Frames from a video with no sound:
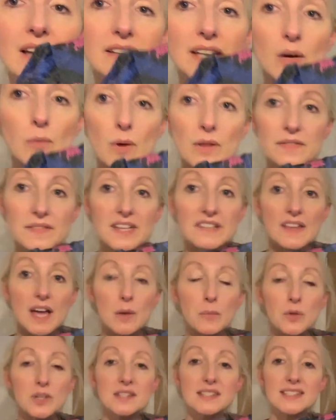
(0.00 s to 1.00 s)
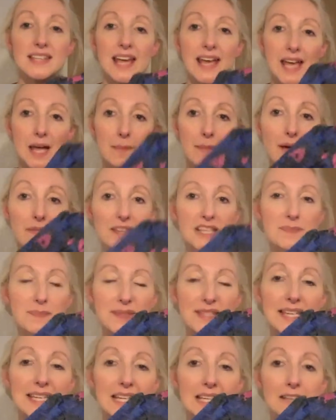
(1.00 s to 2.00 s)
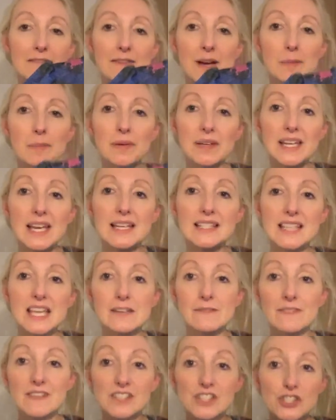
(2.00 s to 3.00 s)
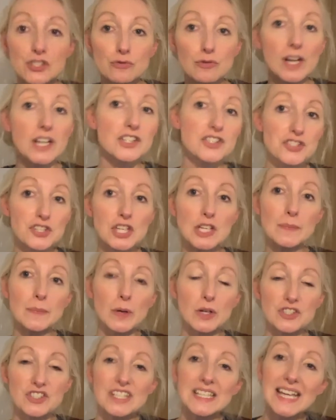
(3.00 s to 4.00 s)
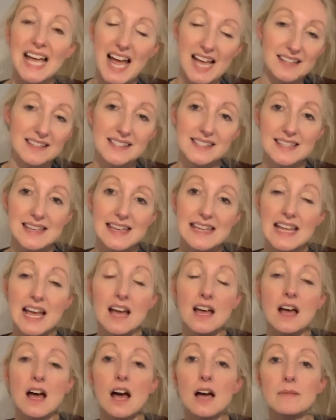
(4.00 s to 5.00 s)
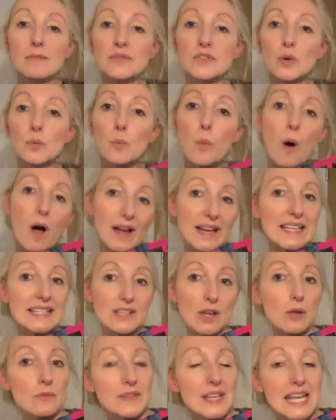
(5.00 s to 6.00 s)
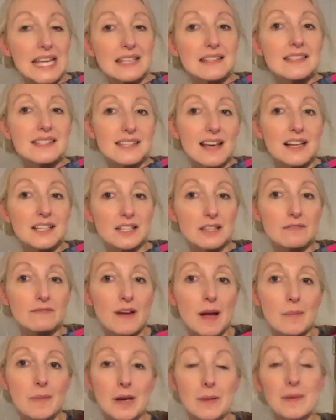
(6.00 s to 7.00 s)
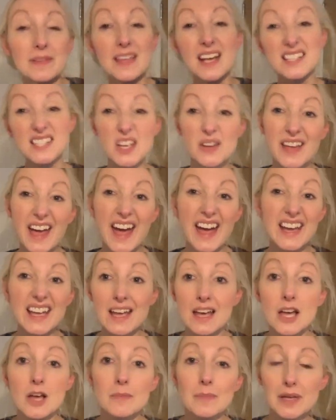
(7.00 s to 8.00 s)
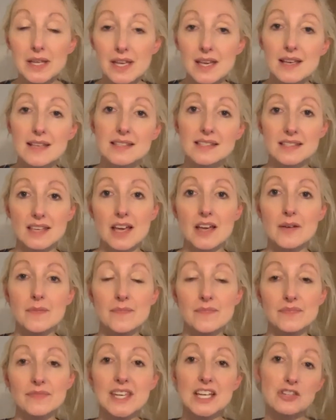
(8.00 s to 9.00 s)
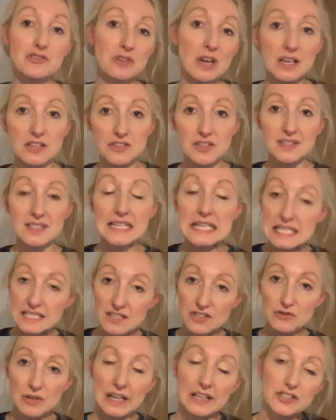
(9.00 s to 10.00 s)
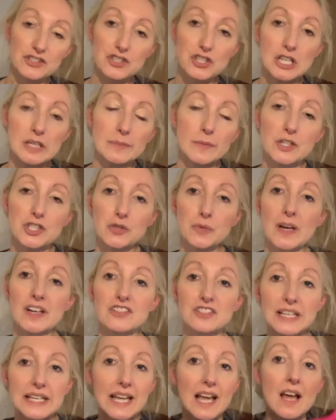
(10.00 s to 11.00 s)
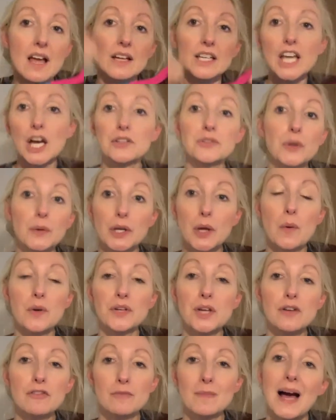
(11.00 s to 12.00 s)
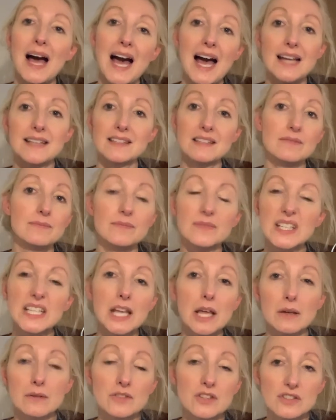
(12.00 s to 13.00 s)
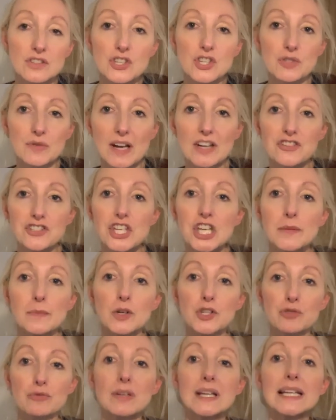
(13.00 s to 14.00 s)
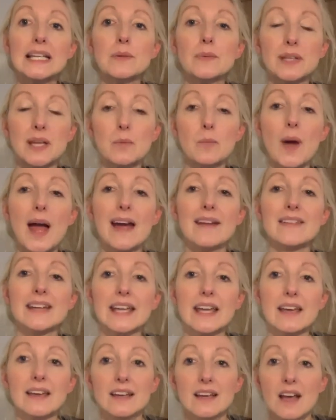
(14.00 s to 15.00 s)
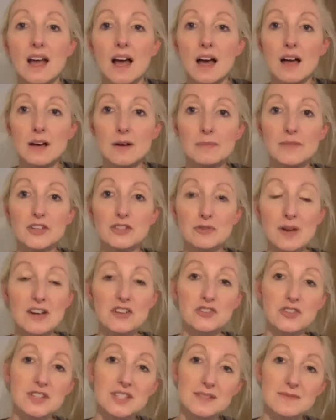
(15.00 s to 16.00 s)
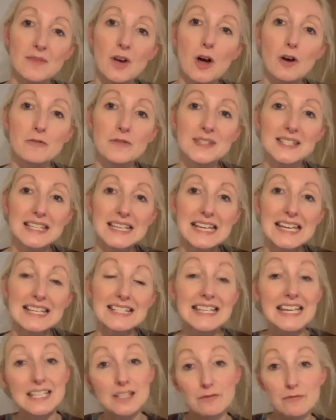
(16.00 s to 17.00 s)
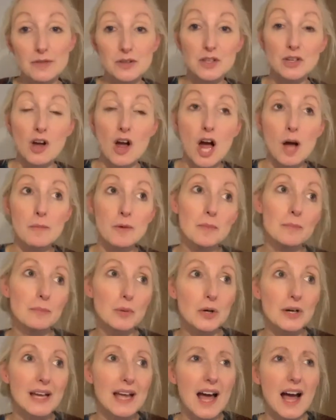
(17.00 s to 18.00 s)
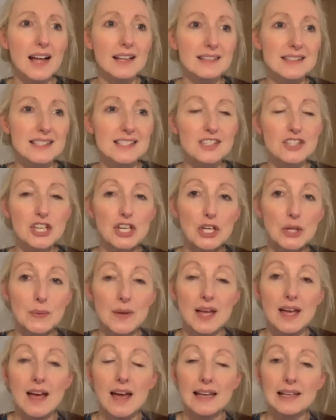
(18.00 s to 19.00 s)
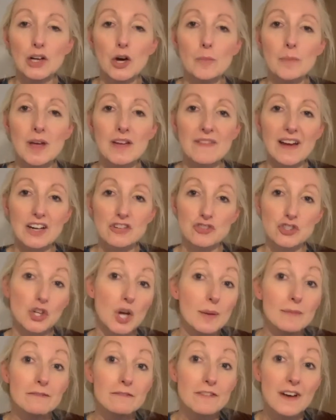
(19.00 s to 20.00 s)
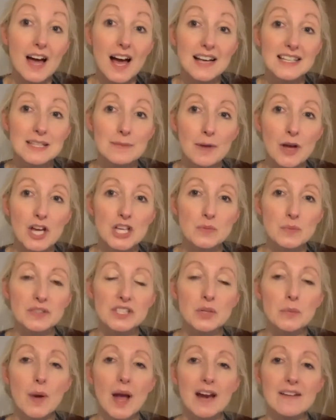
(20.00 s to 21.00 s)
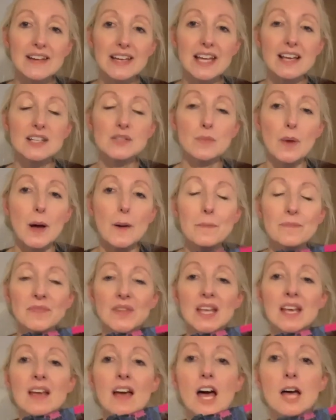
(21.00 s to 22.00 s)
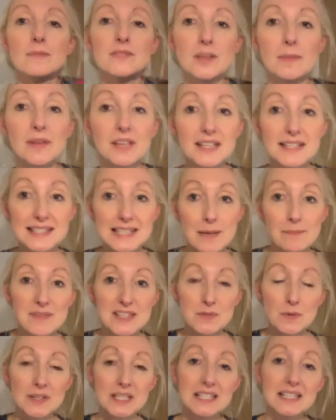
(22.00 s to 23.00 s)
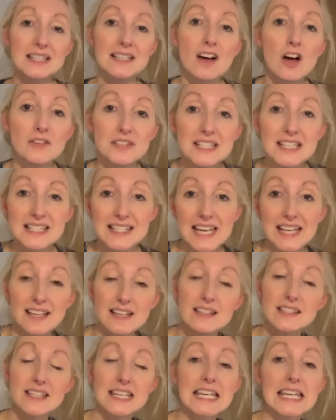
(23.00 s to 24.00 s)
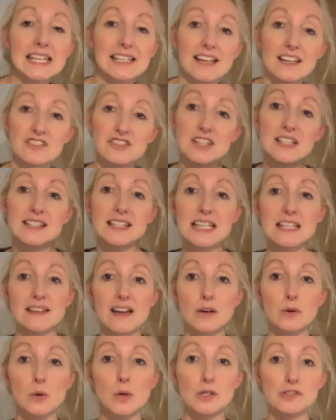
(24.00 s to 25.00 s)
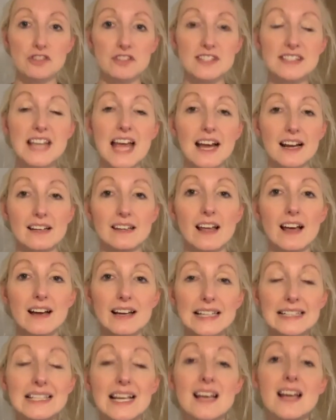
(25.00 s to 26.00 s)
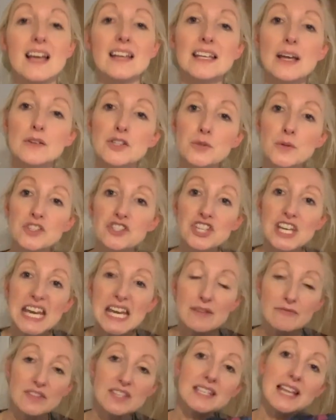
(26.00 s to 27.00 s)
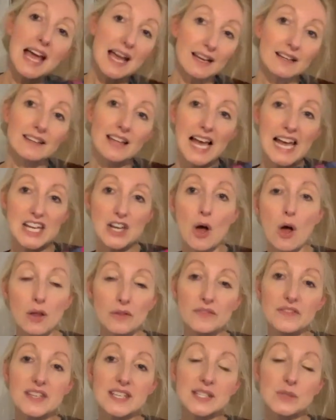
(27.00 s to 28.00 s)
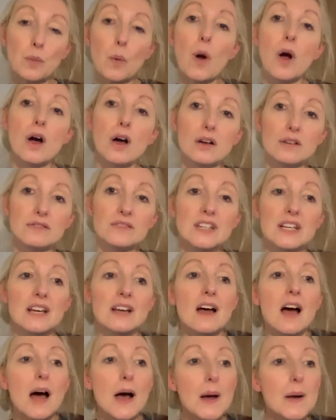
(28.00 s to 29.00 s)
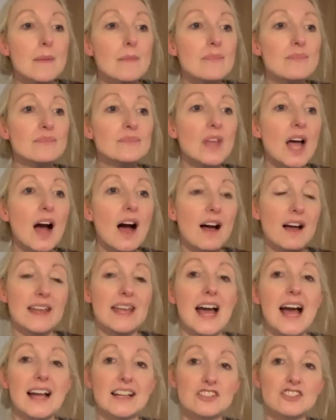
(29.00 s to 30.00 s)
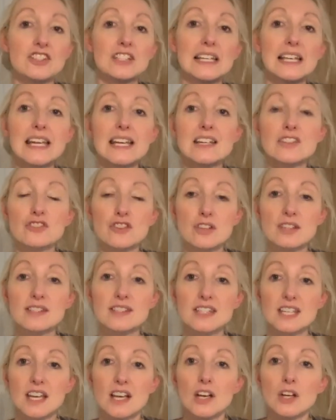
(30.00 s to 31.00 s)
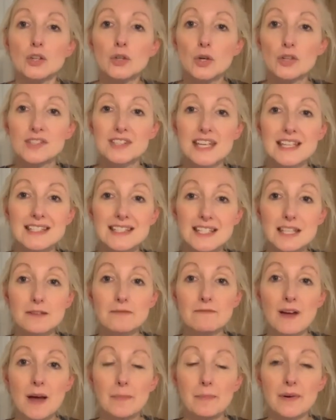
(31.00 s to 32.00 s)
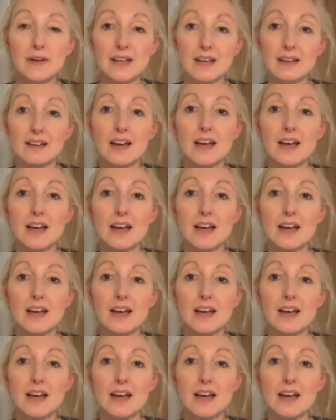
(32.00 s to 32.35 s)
Now one thing that I would say about this particular fabric is if it's stretched too much you can see um, the white on the inside of the fabric, but that's okay because um, this dress doesn't need to stretch too much to actually go on, go on over my head and, you know, doesn't stretch too much really when I'm wearing it. Um, the stretch just obviously is needed for the garment, but it adds to a little bit of extra comfort, I suppose, when you're wearing it as well. Um, so I'm going to slip this one in on in a second so you can actually see that gorgeous neckline. Now, to achieve the neckline on this one, um, I actually just cut into the fabric.